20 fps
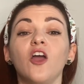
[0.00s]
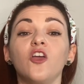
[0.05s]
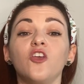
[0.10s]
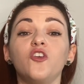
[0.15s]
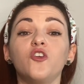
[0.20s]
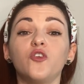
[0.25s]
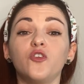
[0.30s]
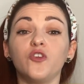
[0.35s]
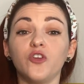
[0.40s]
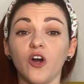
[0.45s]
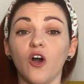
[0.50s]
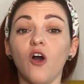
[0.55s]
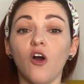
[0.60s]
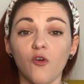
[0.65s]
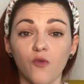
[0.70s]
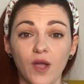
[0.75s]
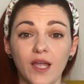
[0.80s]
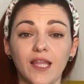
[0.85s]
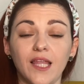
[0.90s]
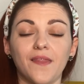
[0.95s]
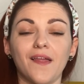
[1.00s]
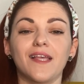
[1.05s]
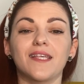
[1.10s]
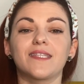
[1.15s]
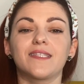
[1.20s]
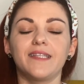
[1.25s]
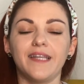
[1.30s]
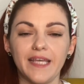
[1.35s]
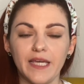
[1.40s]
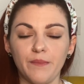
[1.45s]
You know already that
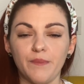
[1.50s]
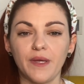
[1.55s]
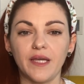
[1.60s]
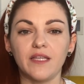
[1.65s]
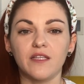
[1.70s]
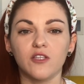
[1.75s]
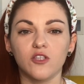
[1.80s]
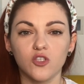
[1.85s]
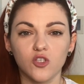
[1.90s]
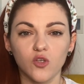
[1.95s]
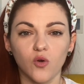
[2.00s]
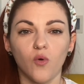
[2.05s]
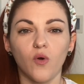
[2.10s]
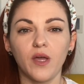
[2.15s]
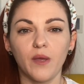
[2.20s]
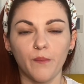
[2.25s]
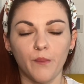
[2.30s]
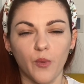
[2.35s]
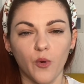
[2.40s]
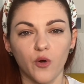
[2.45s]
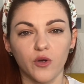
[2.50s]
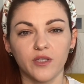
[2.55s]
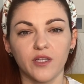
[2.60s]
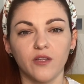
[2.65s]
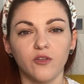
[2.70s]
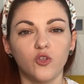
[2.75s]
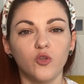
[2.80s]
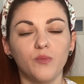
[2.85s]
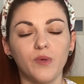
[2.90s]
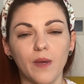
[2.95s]
sleep is so
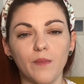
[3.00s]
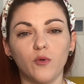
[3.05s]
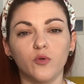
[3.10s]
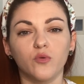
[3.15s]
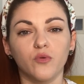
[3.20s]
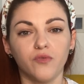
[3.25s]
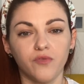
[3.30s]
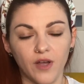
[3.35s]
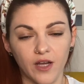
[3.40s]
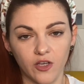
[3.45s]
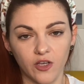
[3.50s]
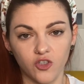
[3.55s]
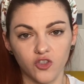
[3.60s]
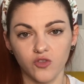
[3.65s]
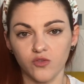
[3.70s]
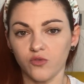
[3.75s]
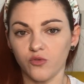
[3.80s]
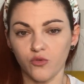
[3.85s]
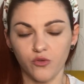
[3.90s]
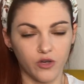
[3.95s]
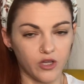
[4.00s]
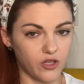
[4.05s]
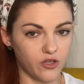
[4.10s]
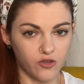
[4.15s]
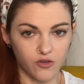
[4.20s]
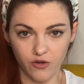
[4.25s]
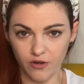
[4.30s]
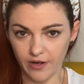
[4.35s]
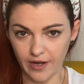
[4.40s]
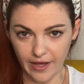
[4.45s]
important to be able to function during
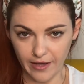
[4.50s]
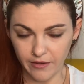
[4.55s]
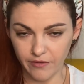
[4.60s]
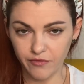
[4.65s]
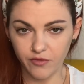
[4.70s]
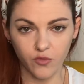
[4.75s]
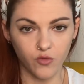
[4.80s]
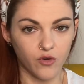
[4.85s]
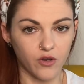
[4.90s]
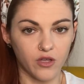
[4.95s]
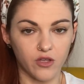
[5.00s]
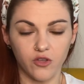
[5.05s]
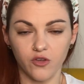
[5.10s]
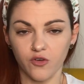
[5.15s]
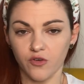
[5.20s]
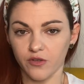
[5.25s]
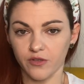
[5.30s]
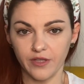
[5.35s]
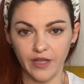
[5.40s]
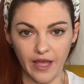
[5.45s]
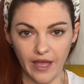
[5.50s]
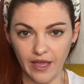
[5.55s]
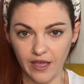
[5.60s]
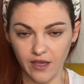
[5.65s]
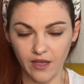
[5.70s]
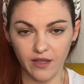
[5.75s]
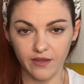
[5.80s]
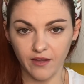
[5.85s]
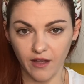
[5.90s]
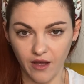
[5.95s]
your life, during your
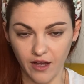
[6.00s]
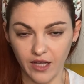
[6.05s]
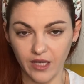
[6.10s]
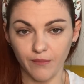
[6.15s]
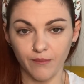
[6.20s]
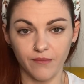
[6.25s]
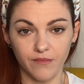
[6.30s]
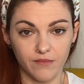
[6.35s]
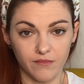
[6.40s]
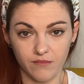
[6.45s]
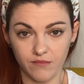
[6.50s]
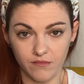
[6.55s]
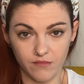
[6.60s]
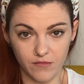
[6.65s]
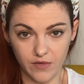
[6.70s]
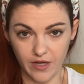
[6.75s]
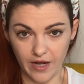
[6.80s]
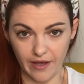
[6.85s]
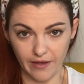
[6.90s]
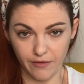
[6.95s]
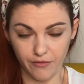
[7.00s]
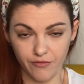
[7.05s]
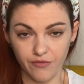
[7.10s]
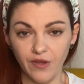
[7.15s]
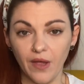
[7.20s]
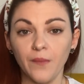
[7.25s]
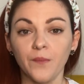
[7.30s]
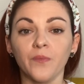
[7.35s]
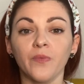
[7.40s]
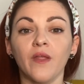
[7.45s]
daytime life.
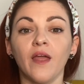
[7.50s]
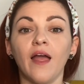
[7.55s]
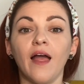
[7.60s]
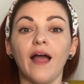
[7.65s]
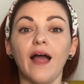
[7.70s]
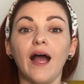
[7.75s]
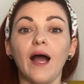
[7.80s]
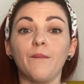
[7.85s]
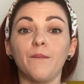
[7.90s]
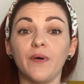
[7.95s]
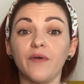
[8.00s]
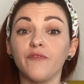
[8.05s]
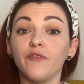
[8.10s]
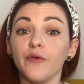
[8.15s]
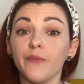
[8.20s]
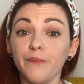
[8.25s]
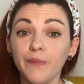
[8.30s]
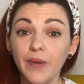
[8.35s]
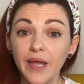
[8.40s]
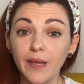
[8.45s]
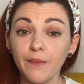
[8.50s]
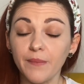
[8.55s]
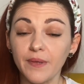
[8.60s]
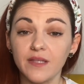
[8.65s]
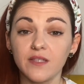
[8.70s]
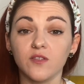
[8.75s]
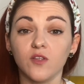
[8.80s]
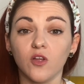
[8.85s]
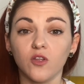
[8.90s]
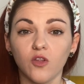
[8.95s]
But for babies,
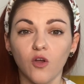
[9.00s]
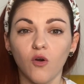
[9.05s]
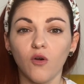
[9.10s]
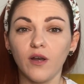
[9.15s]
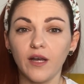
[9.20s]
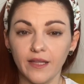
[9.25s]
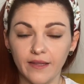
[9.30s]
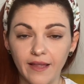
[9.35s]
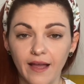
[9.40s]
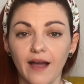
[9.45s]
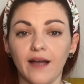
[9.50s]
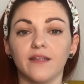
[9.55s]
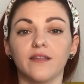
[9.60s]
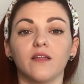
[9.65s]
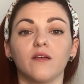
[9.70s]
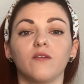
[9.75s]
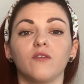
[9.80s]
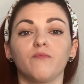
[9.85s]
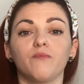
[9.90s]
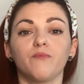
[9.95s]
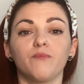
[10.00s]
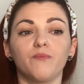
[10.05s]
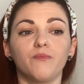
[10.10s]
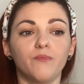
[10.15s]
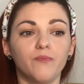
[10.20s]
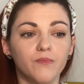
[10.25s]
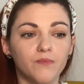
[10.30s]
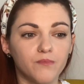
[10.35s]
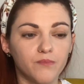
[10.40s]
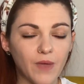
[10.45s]
not only that,
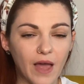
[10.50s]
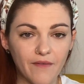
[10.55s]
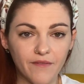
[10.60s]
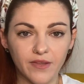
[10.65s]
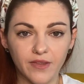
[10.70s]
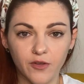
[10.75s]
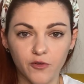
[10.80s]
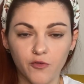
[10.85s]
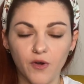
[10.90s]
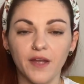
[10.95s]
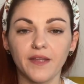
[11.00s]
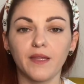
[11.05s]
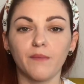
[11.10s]
having the right